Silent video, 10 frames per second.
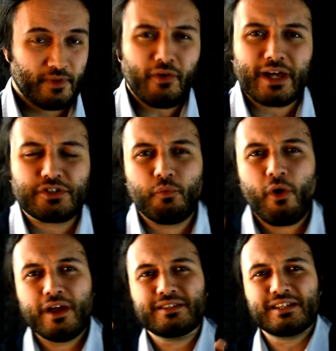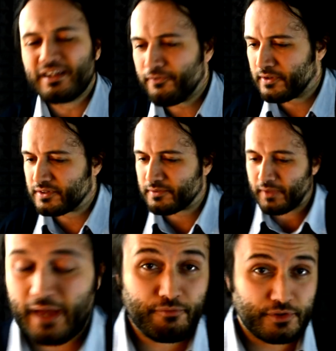Okay, so what is the difference?
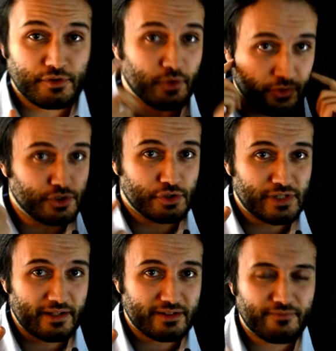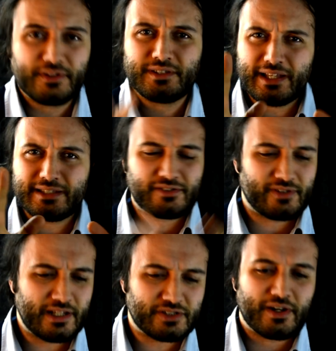And first of all, could you tell a difference? Let's,
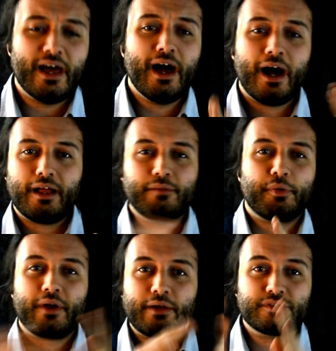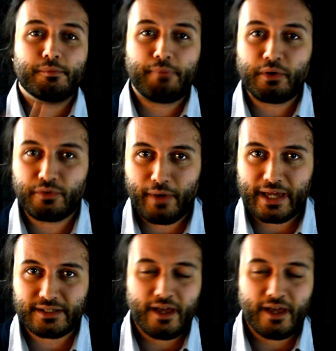let's see. I'll, I'll pronounce both ways.